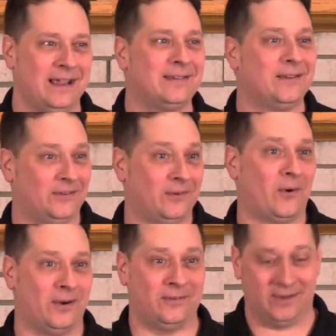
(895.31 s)
He's the
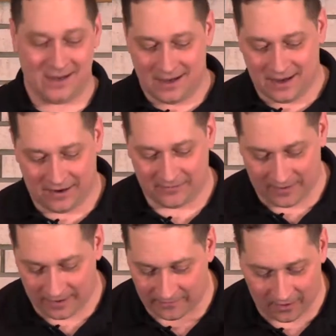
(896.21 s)
source of,
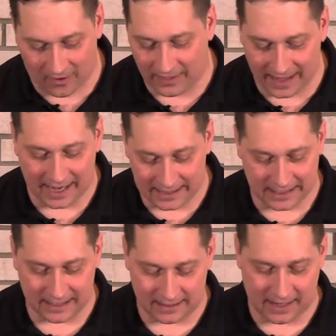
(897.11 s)
of all that I
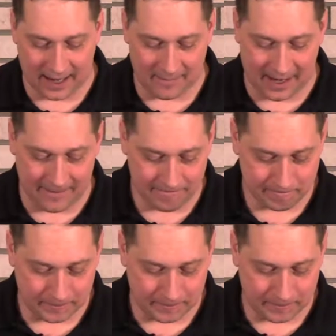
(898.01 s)
need. Amen?